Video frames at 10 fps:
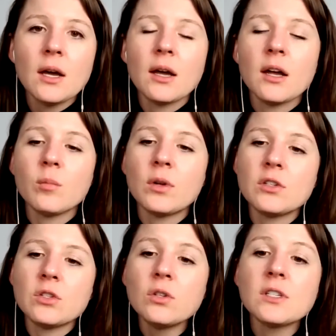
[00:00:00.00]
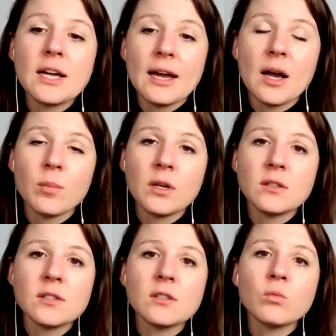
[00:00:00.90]
But as soon as that
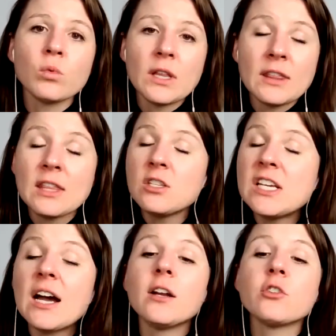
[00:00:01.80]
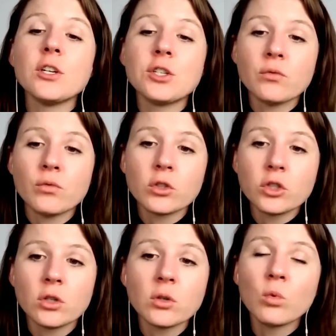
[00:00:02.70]
happens, the dehydration for
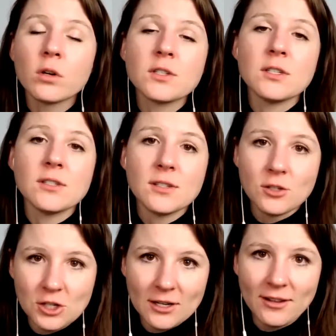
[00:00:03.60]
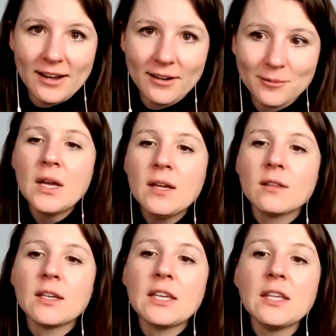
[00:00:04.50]
sure worsens jet lag.
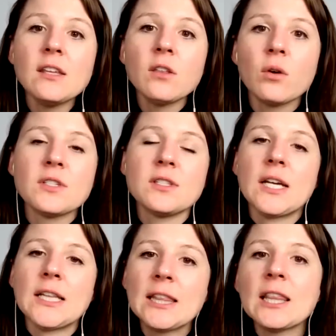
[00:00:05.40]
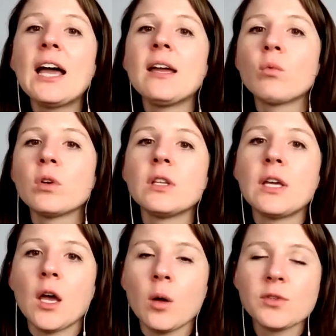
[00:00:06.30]
The key though is that light really
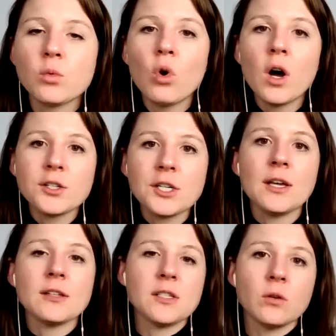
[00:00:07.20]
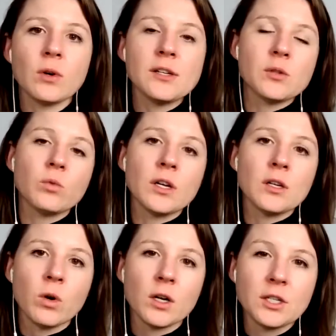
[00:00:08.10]
helps. Watching that sunrise and
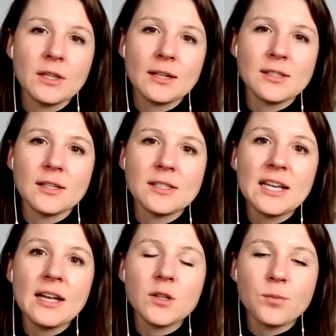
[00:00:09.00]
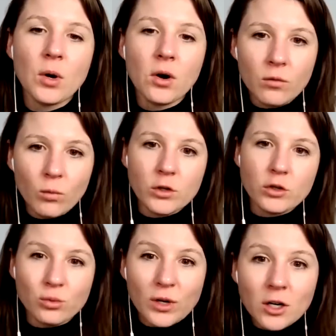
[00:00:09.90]
watching that sunset is part of what
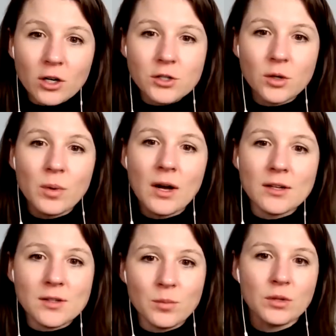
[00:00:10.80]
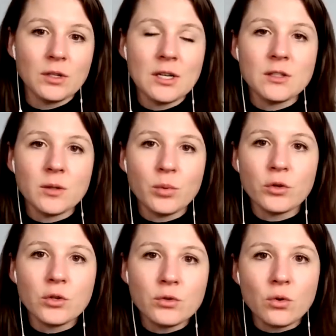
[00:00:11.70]
triggers your body's ability to
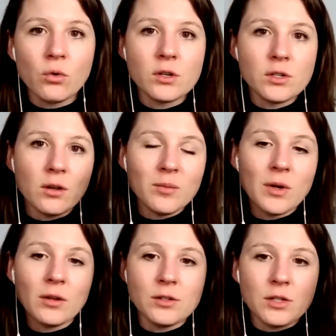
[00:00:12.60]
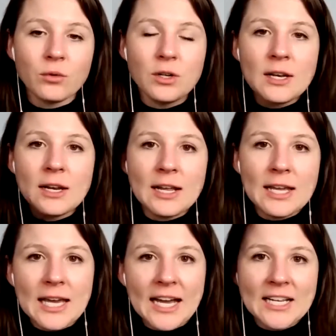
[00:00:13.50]
produce cortisol and melatonin,
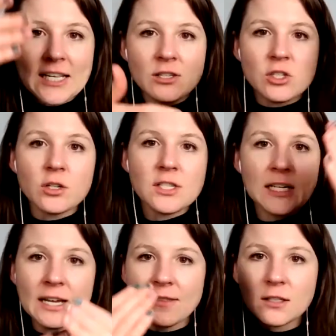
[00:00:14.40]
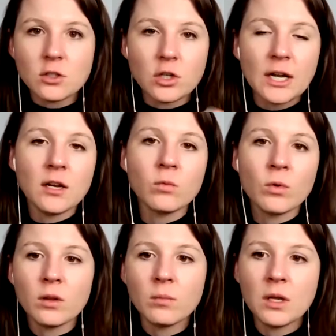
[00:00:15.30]
and it starts to get that circadian
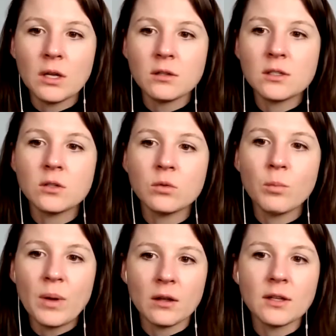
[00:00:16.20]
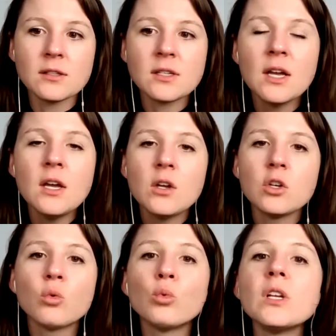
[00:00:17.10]
rhythm into balance.
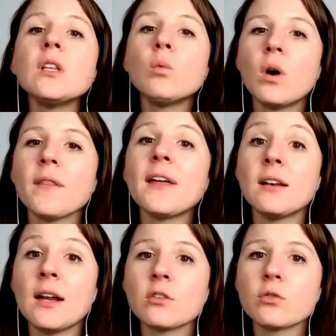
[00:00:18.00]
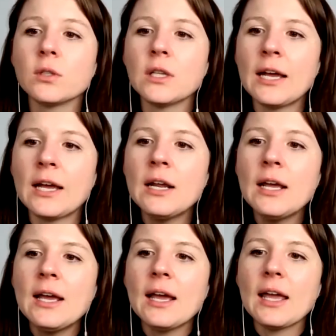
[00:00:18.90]
You really want that natural light.
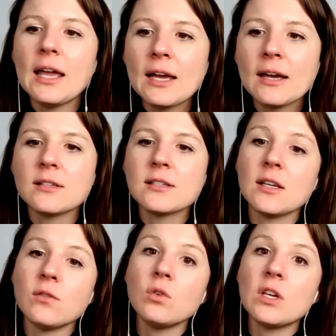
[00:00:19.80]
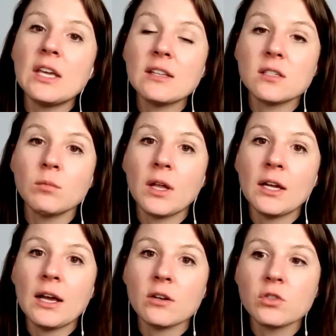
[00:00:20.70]
And if you can get some
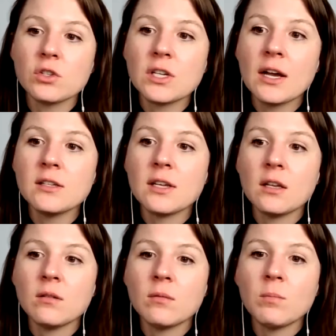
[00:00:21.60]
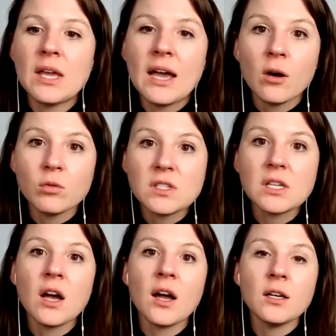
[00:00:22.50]
light exercise and be
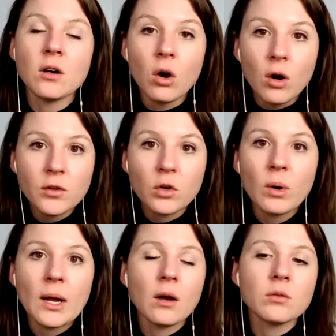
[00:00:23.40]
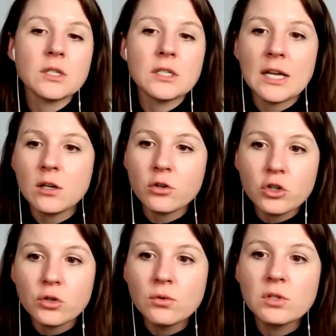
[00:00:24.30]
outside on the ground, take your
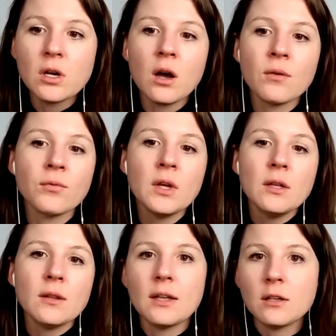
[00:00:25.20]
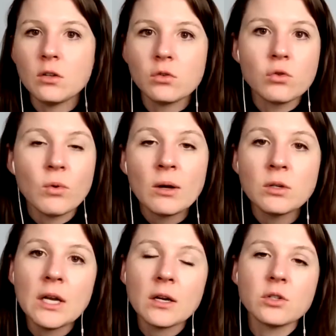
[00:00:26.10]
shoes off, that those
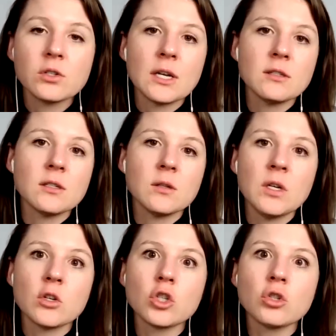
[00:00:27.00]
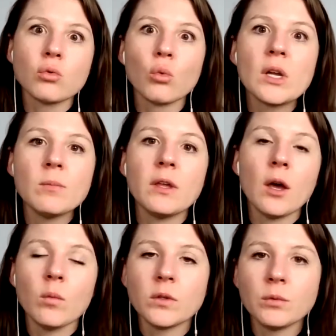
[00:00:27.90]
grounding exercises can be extremely
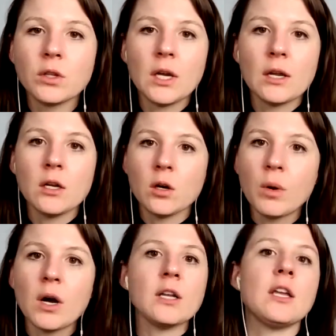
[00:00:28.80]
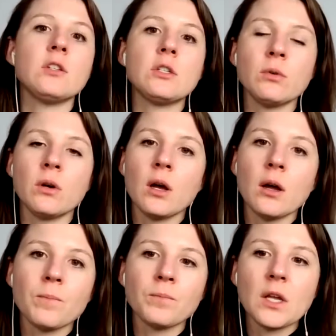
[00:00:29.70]
helpful with getting your body into
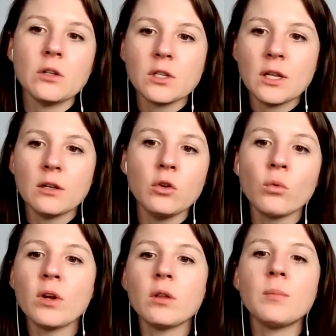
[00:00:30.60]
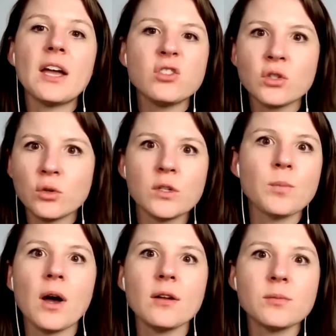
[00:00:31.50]
that new rhythm as soon as
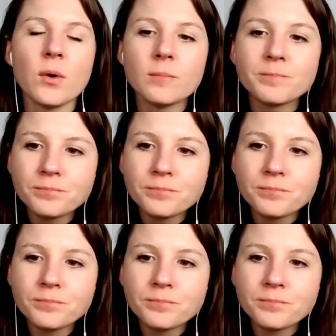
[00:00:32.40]
possible.